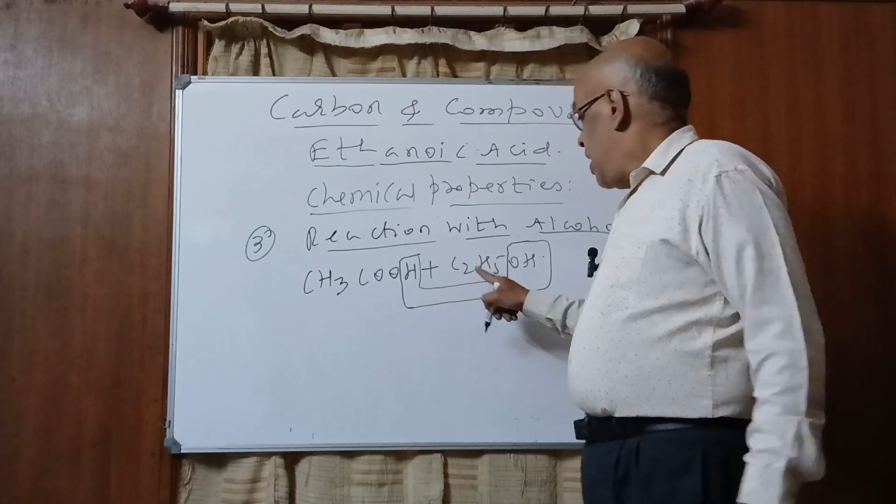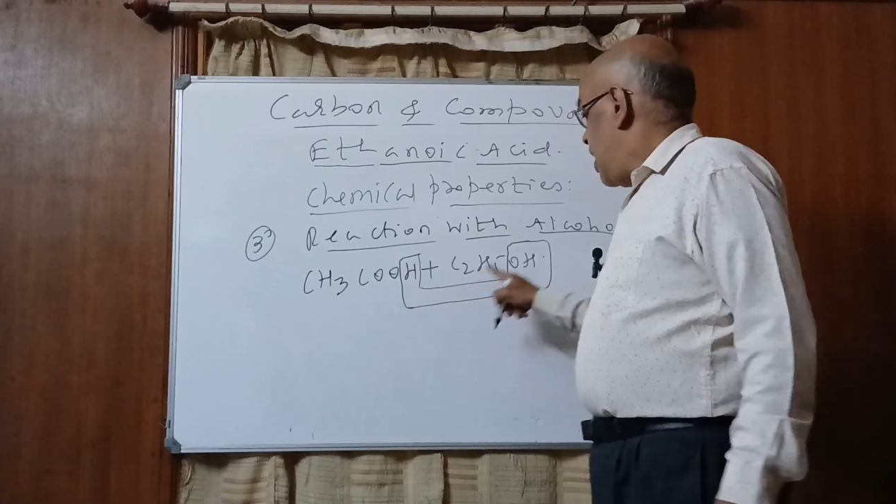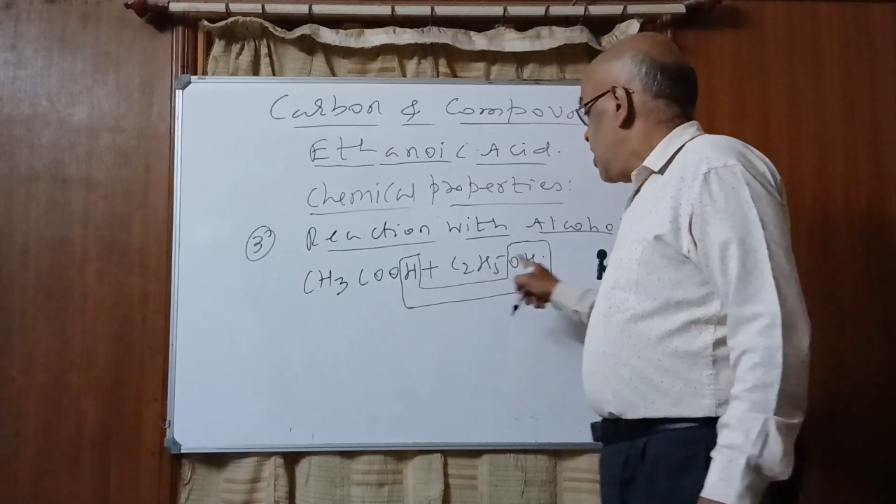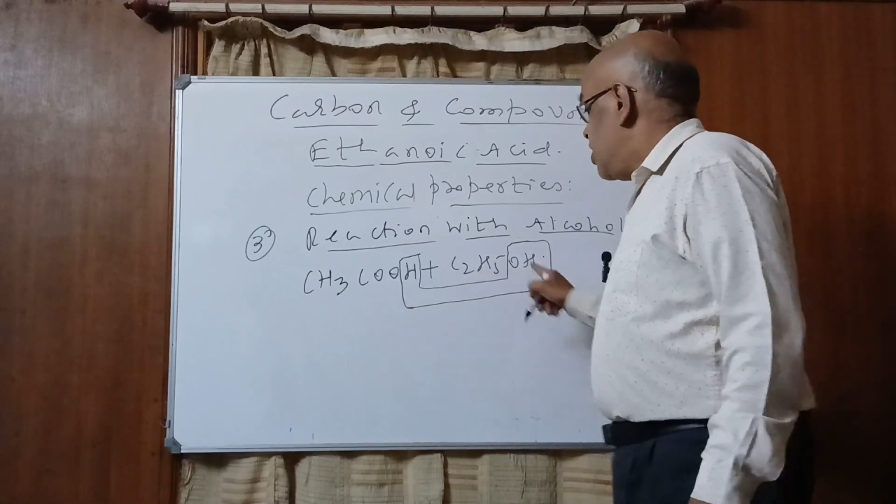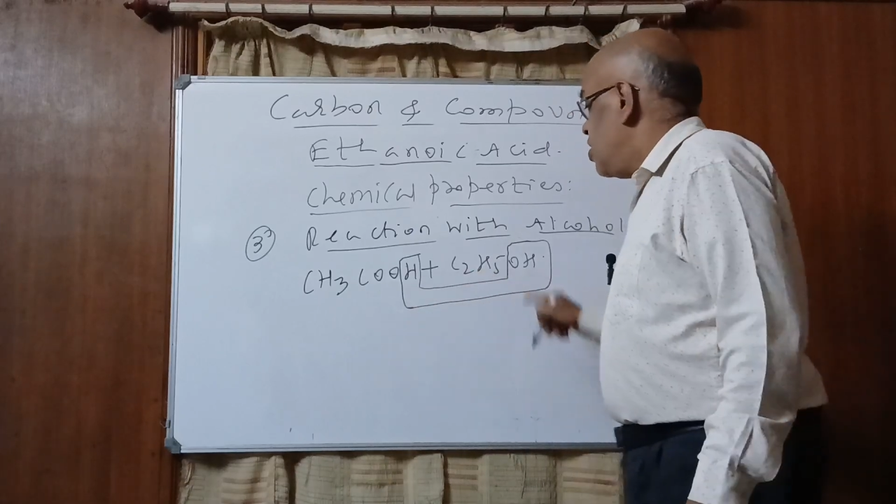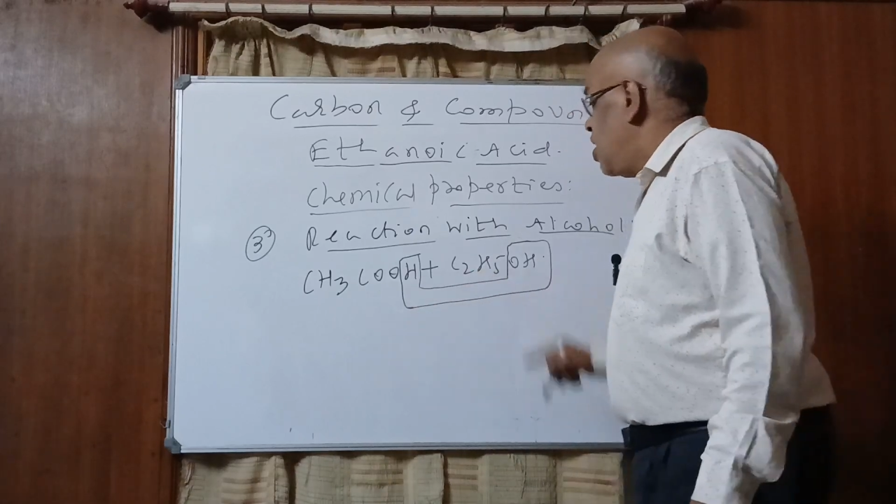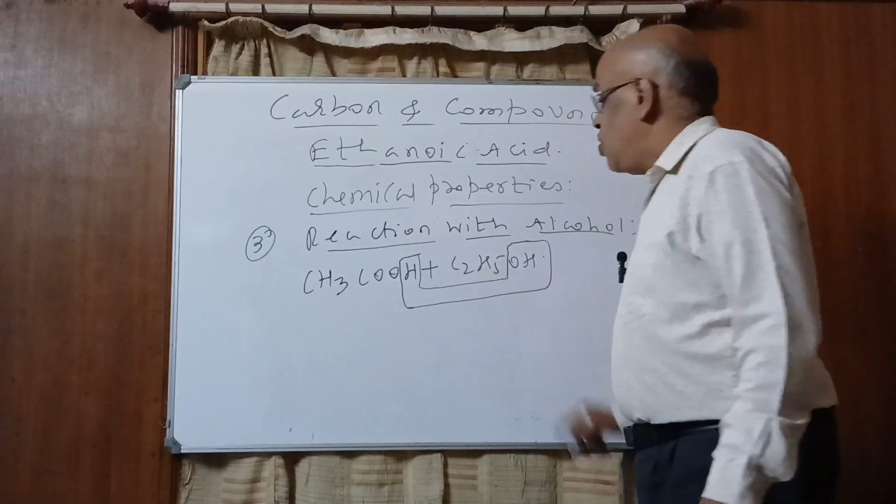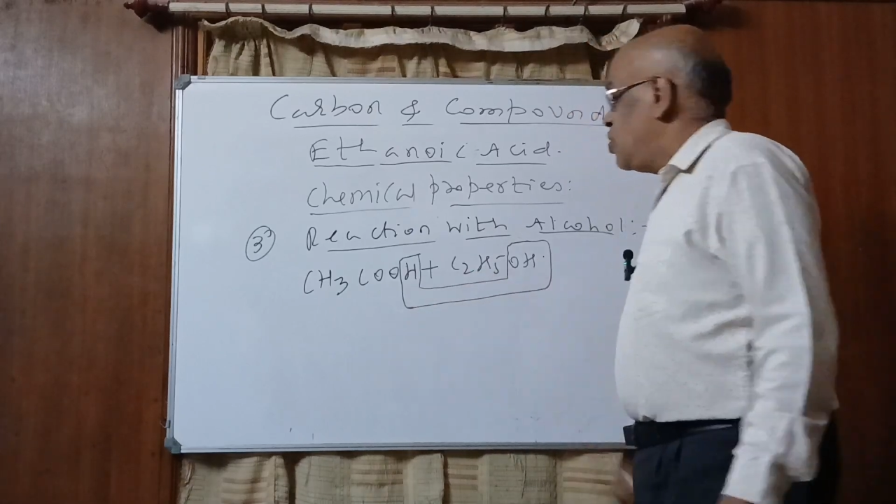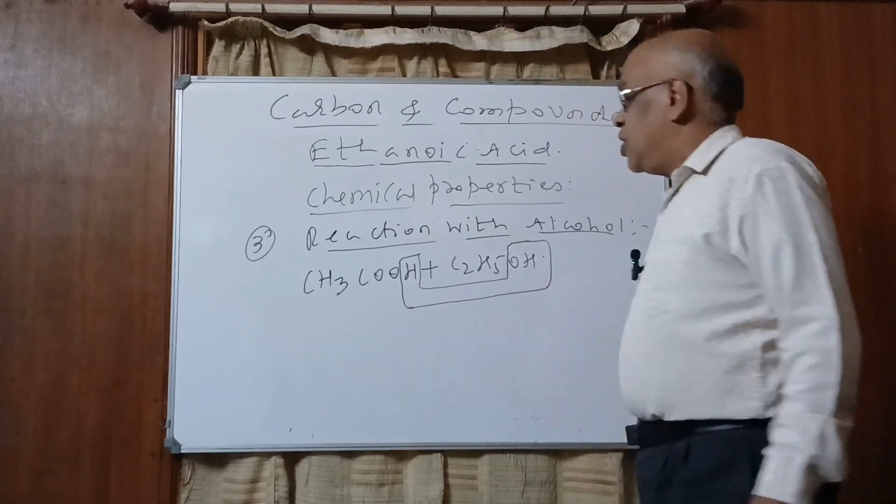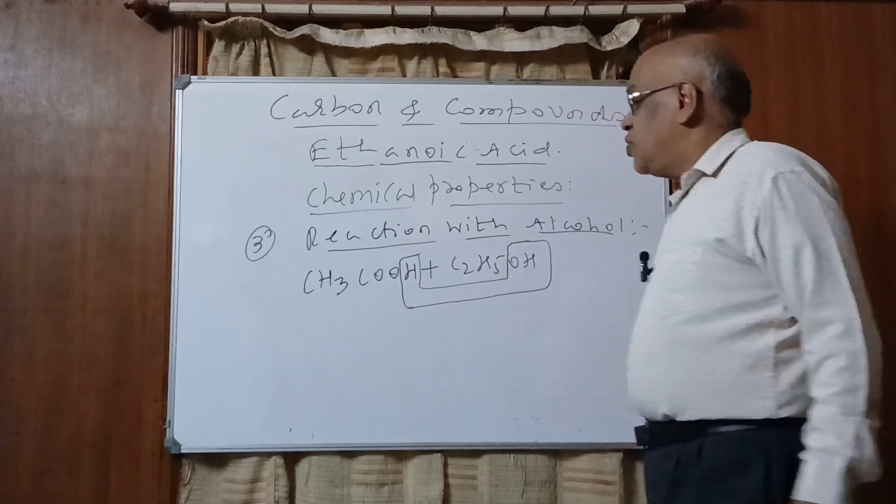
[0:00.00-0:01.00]
Ethanol
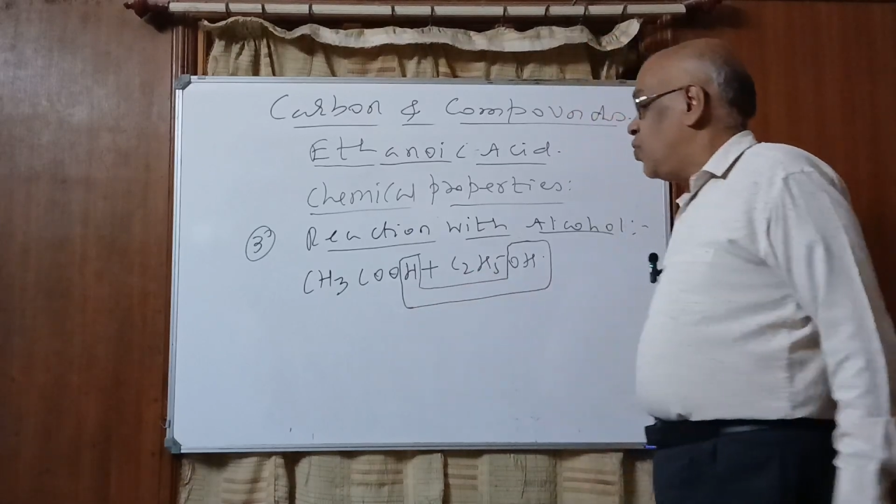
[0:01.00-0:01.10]
loses